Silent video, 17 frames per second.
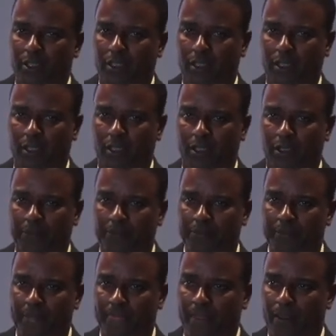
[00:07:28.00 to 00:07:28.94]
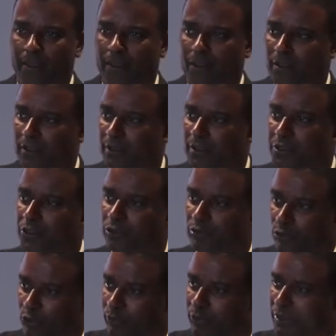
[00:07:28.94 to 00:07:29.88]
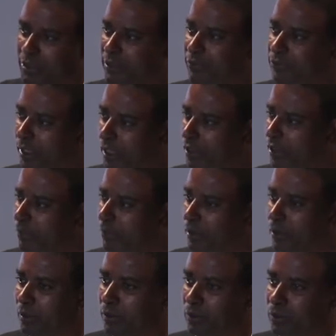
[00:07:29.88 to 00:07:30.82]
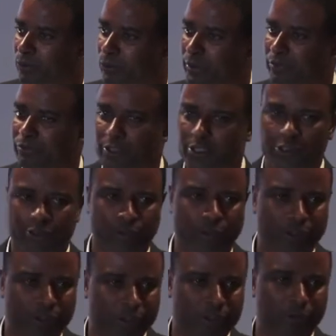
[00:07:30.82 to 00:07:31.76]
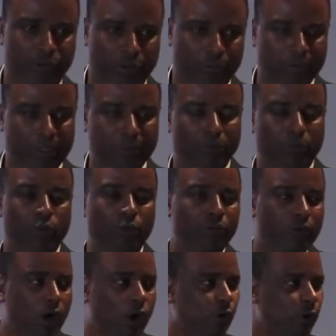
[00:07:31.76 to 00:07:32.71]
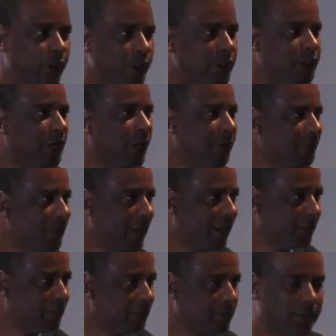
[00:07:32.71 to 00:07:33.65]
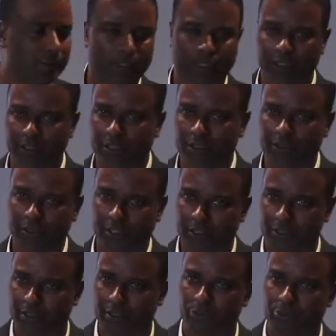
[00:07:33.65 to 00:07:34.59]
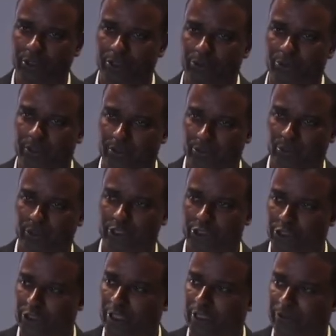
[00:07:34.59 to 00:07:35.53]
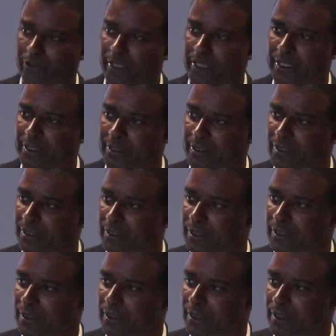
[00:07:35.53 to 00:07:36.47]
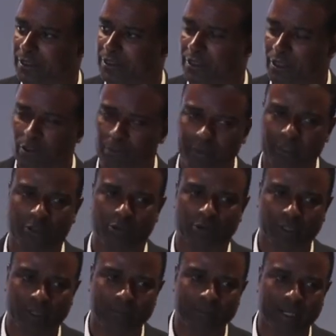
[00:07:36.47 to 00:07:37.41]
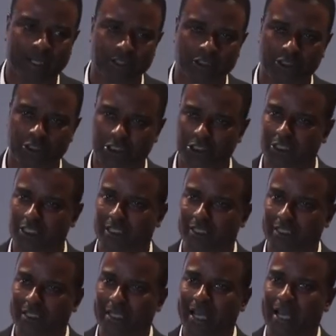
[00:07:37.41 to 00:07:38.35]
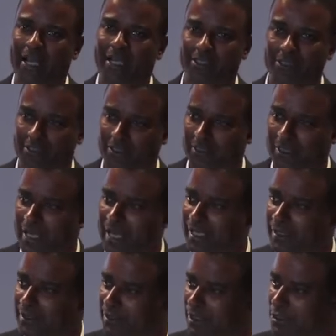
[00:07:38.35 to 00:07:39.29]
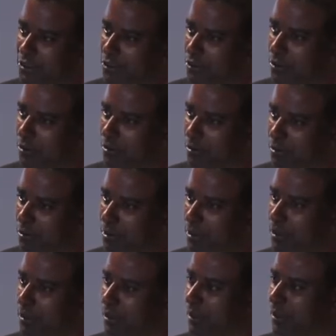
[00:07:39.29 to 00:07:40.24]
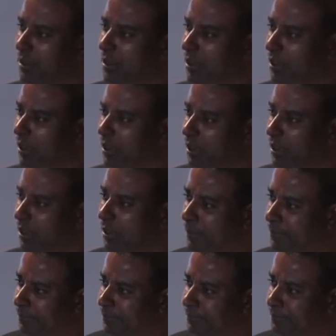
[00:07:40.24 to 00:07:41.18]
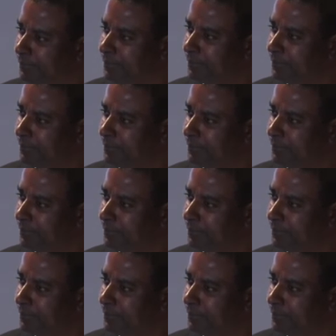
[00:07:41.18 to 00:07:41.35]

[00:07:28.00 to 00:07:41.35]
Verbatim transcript: um, this group is available with resources for people who've already done that, and then and then we, we, we share that and so on. But you can imagine just getting access to um,